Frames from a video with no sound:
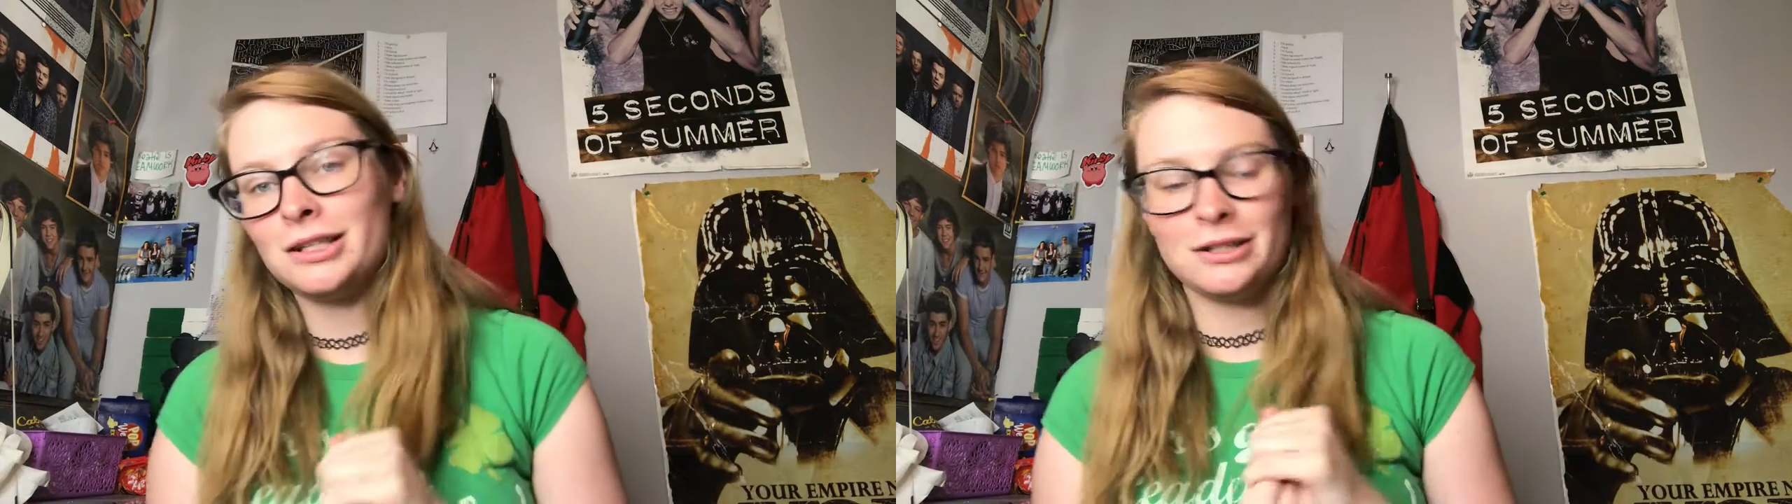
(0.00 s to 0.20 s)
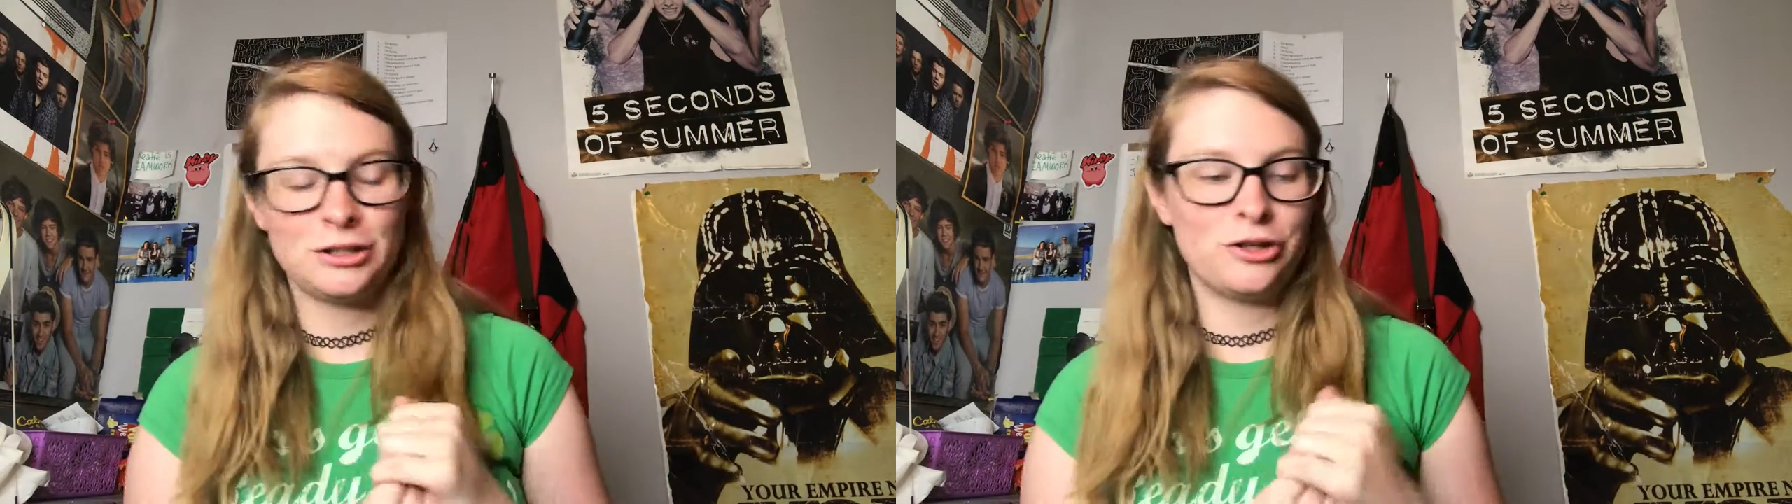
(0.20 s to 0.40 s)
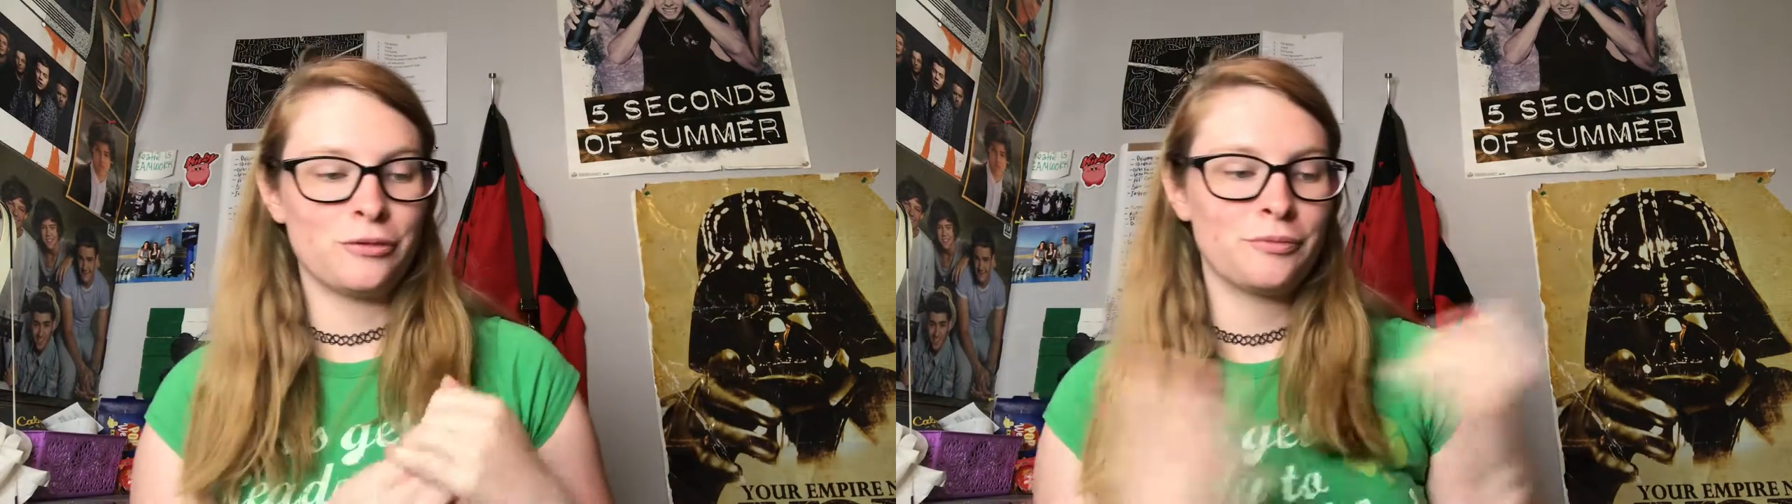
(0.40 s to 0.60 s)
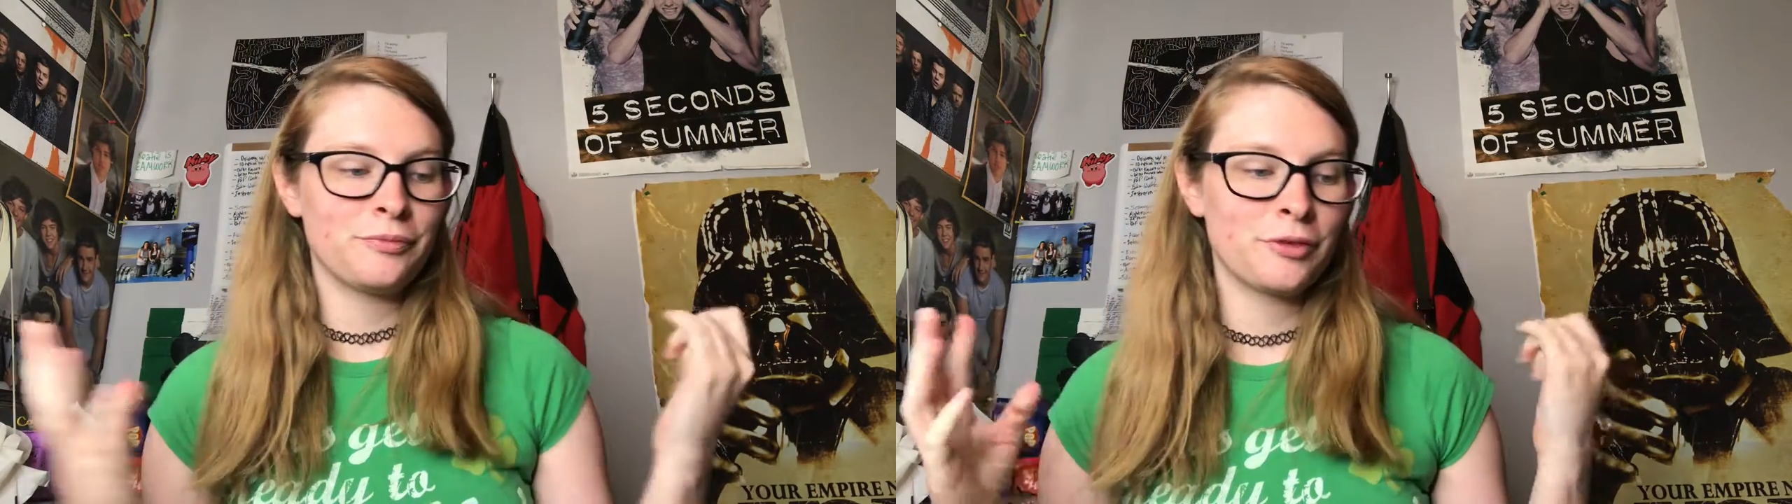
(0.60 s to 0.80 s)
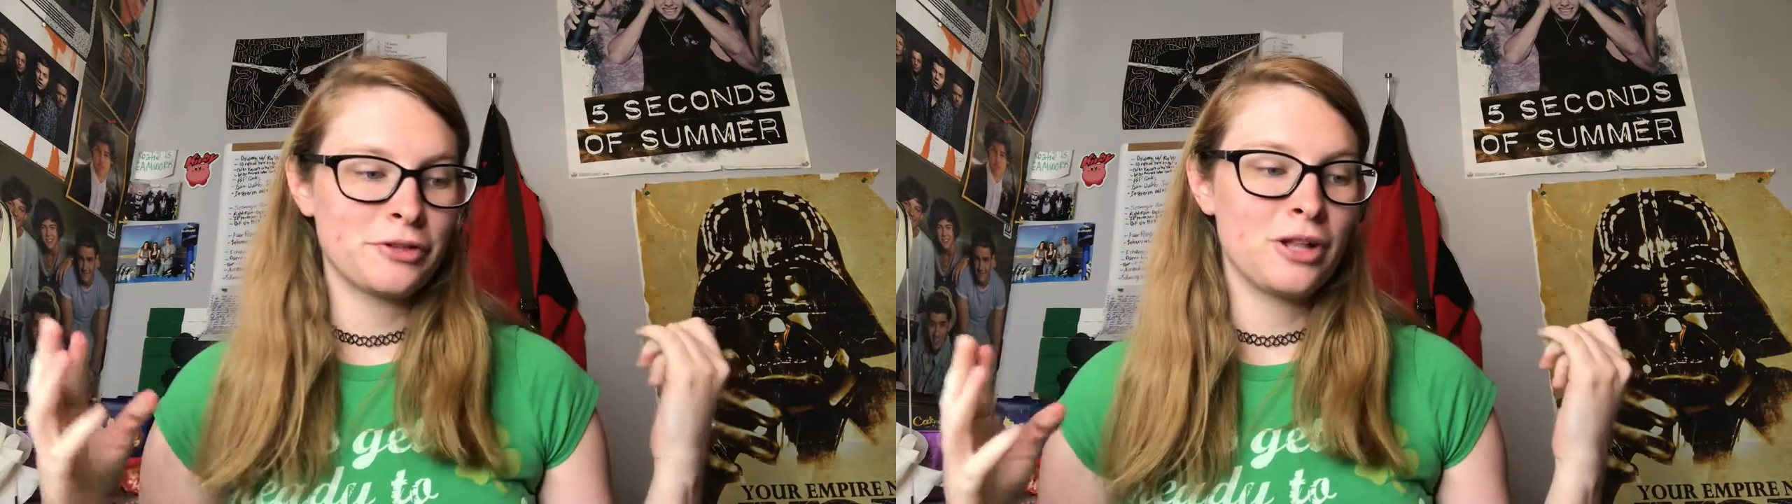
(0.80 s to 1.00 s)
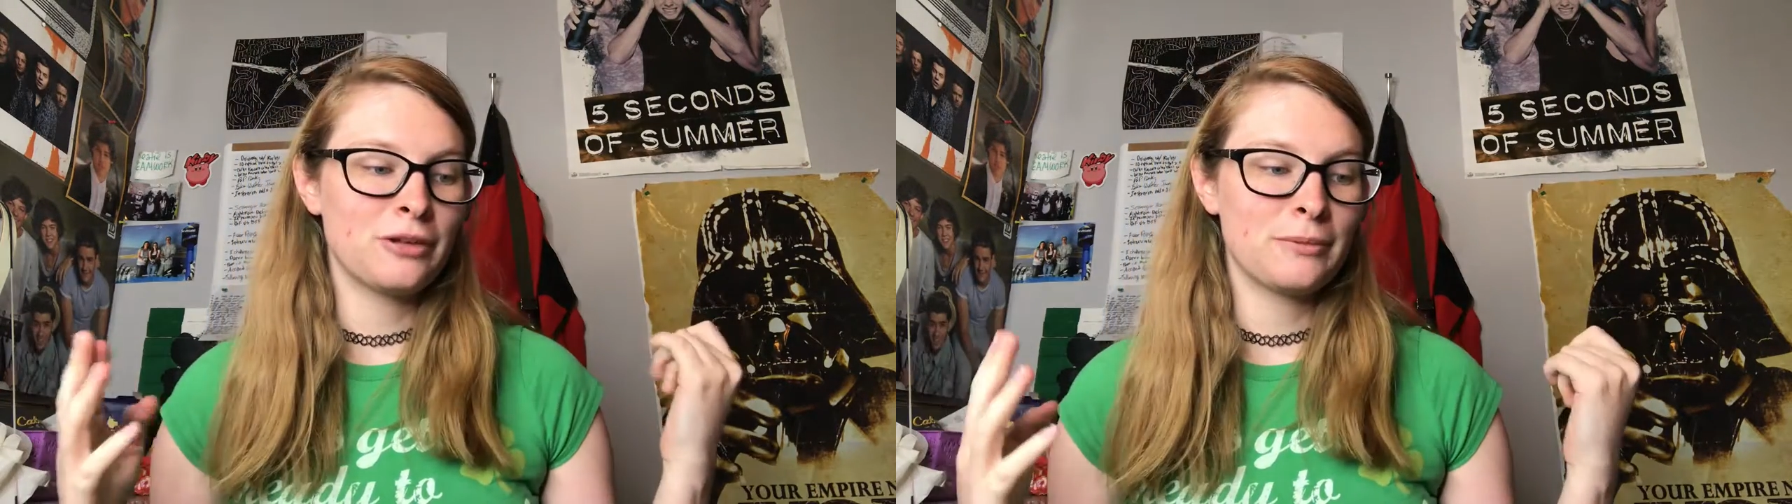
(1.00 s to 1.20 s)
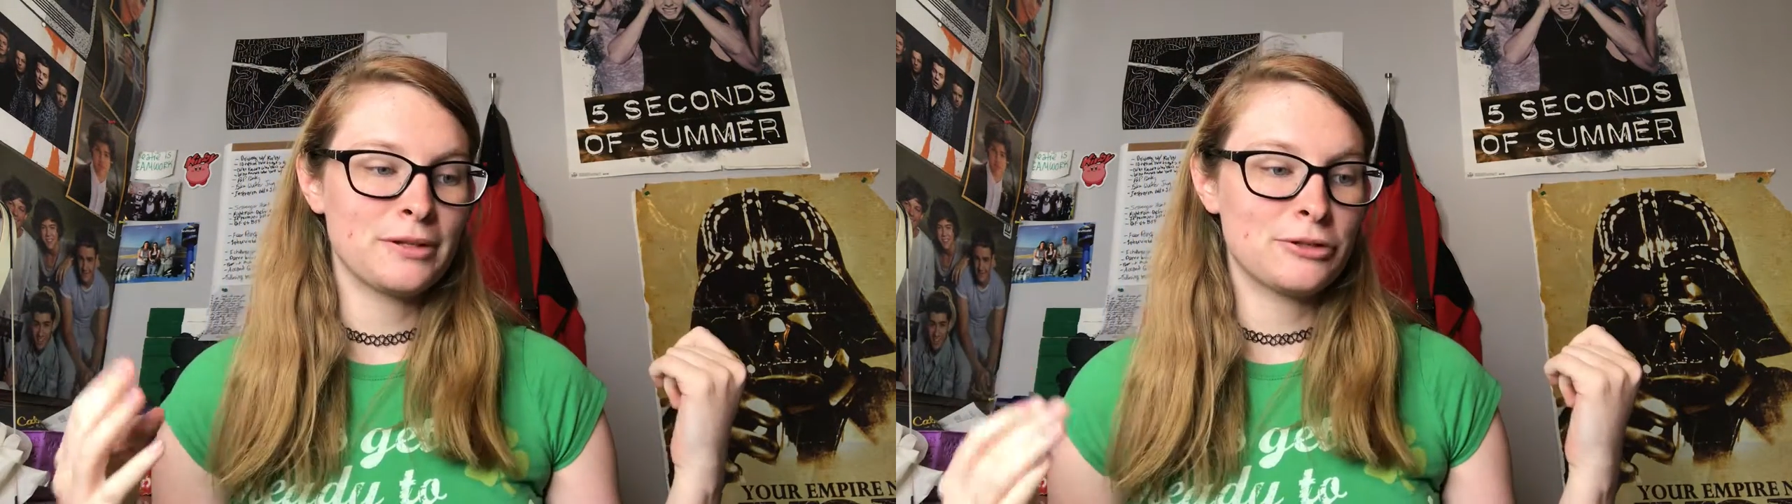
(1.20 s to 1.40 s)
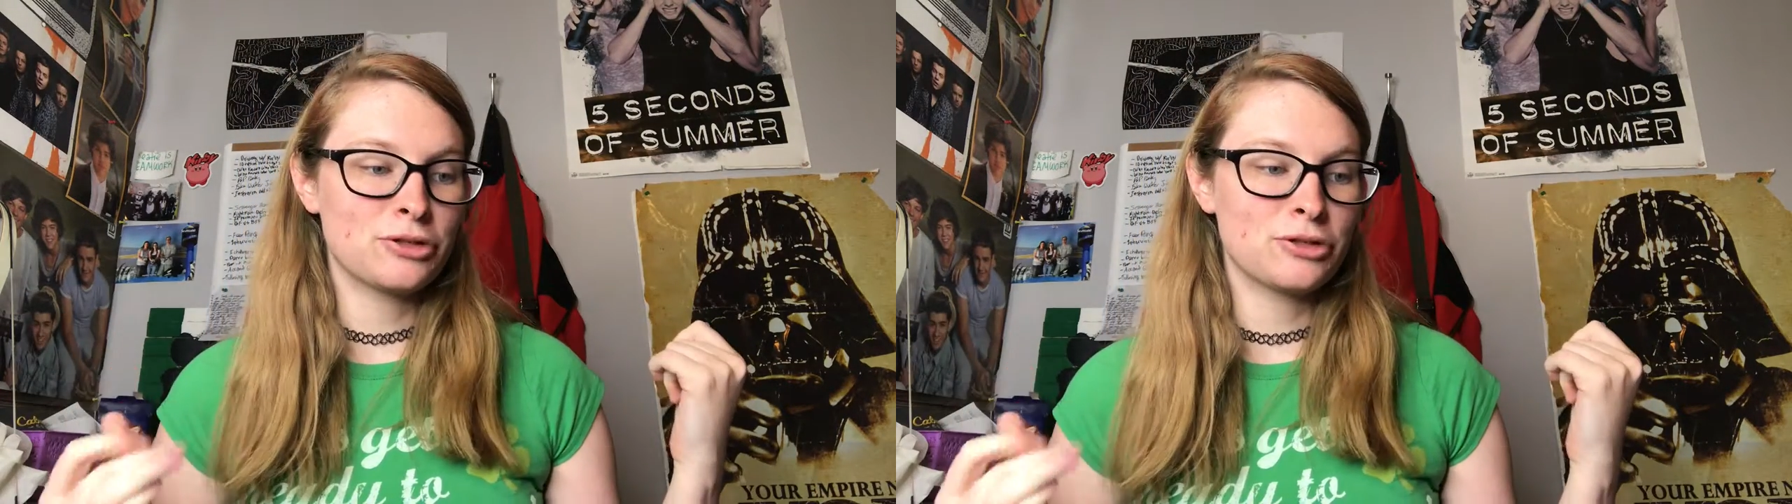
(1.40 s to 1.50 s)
Since, you know, because along with my